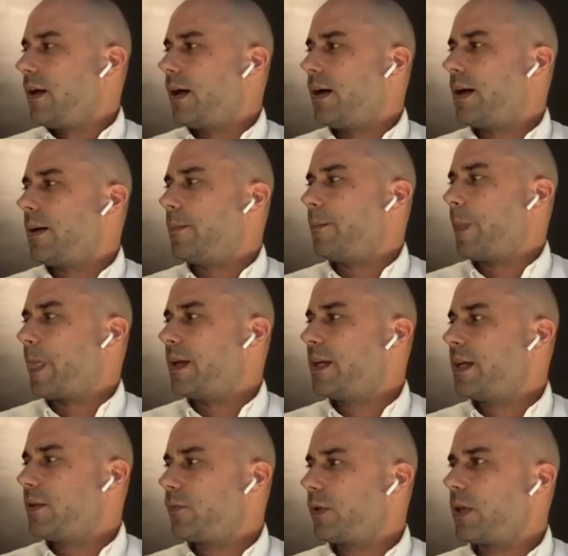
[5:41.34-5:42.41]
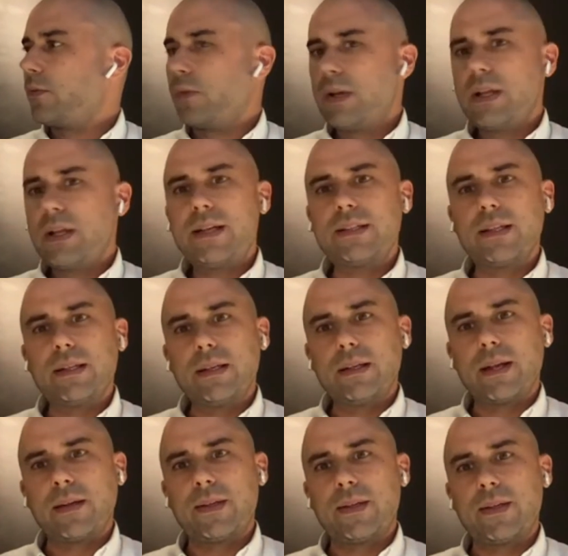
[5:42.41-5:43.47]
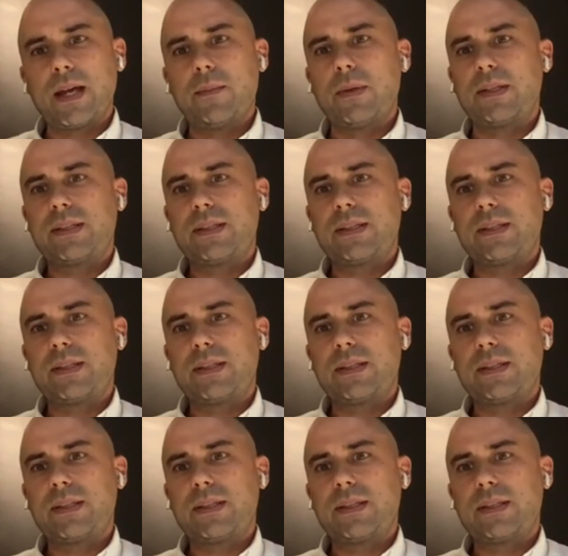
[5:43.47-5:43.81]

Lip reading: I didn't really realize it at the time,